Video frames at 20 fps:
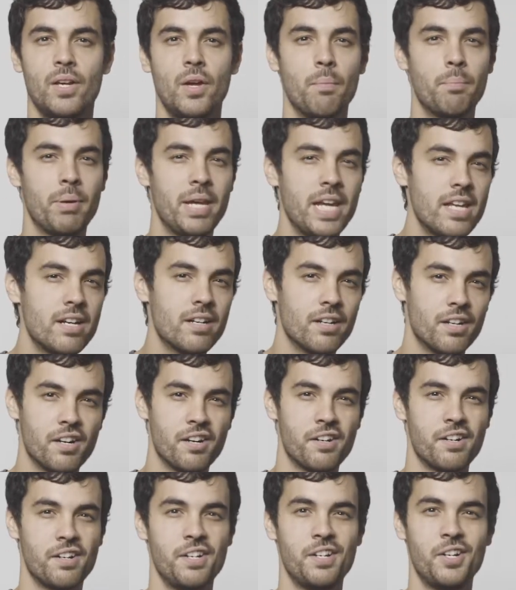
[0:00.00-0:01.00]

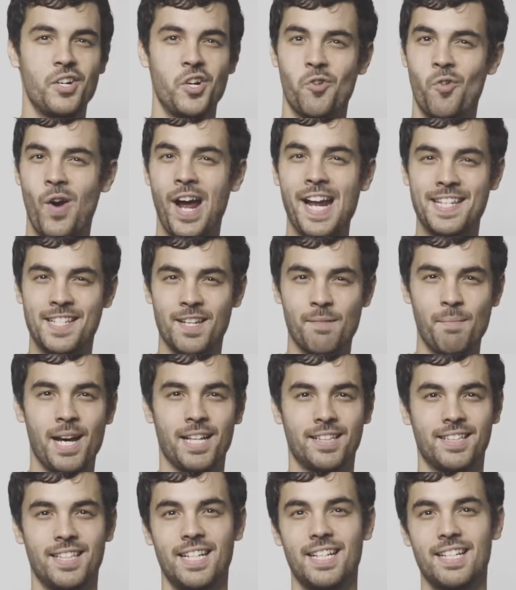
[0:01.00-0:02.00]
Peter writes
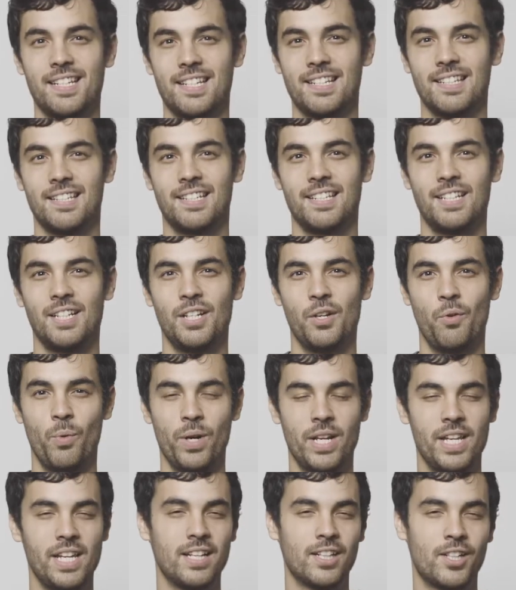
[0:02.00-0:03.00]
about this when
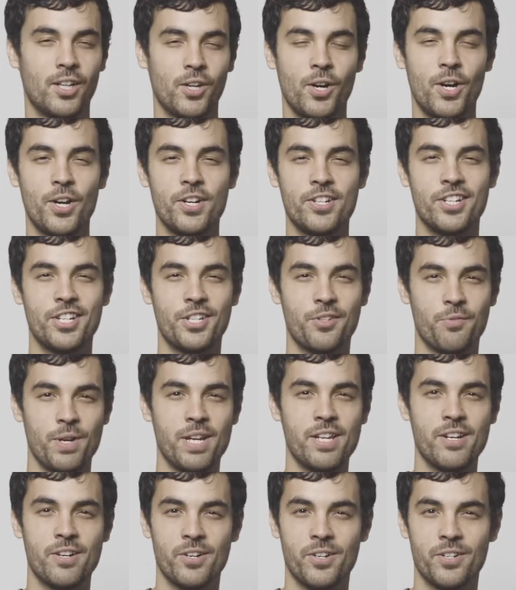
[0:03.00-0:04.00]
he encourages
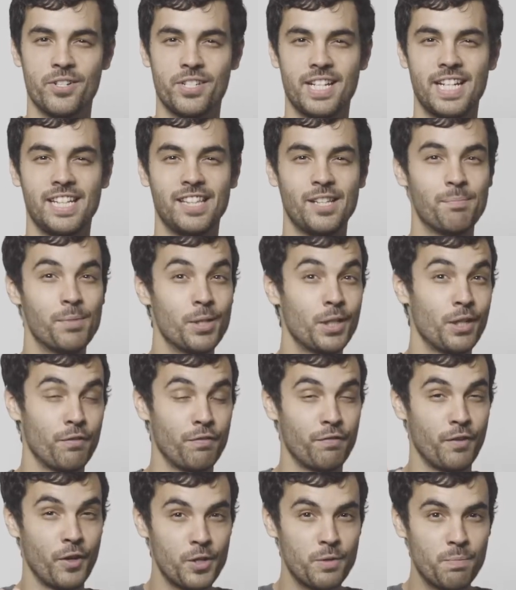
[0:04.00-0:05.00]
readers in the book of
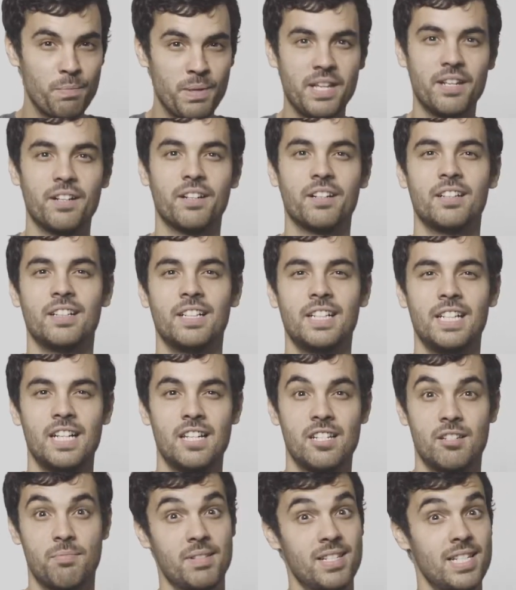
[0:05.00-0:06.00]
1 Peter,
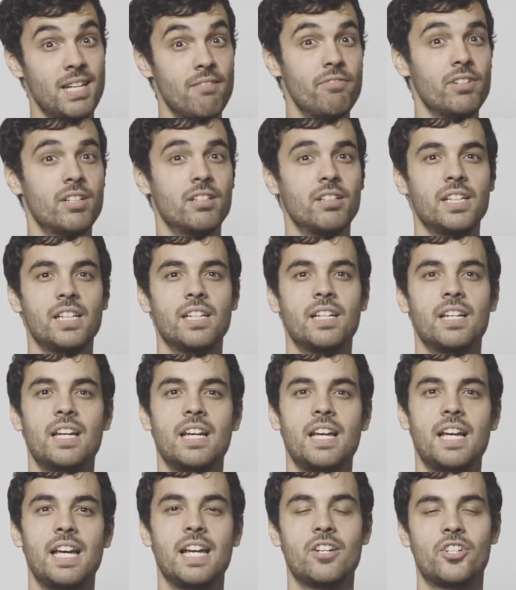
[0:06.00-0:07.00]
specifically
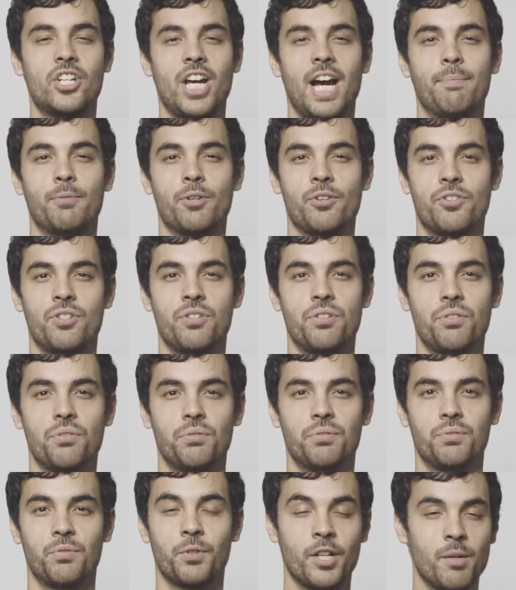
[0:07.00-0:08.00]
in chapter 2.
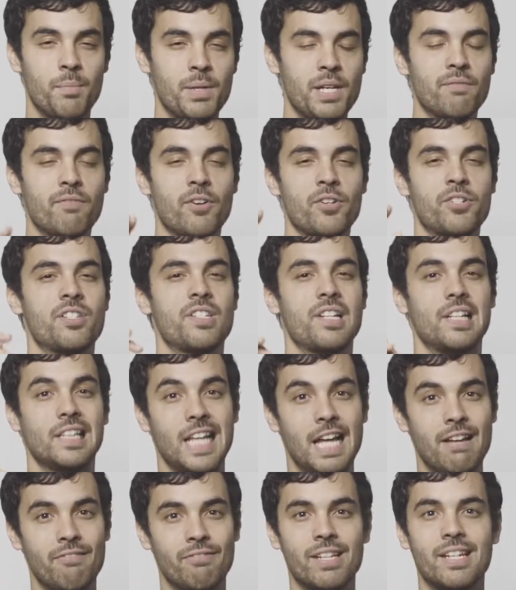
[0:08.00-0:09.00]
We're going to be in verses
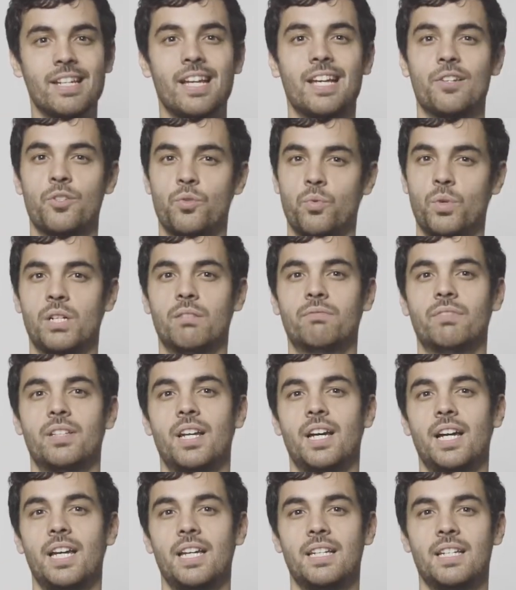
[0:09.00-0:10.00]
11 and 12
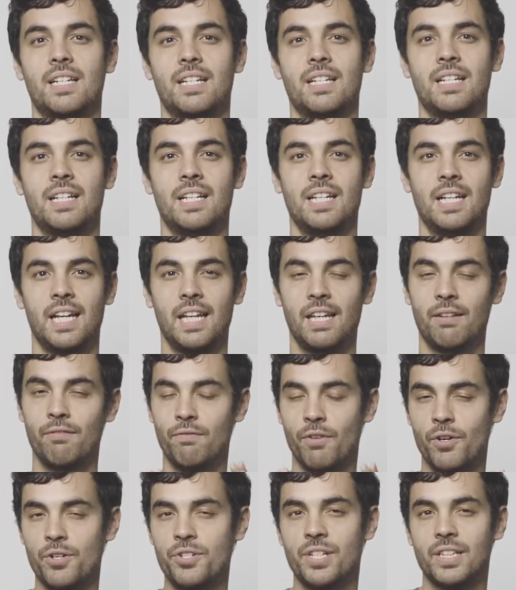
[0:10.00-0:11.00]
tonight. And in
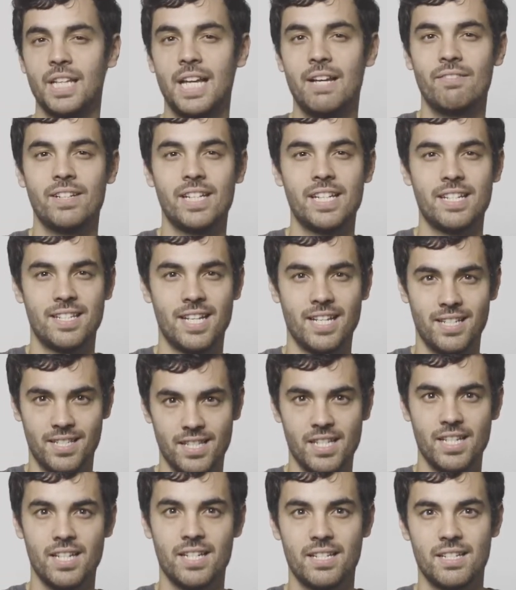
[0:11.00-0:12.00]
verse 11, he says
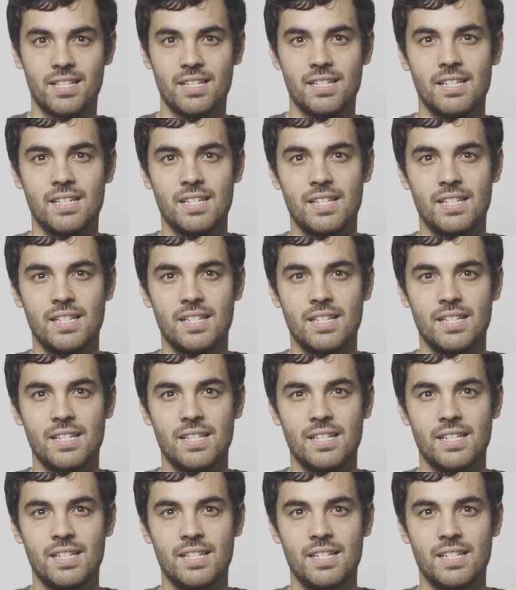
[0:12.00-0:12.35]
this.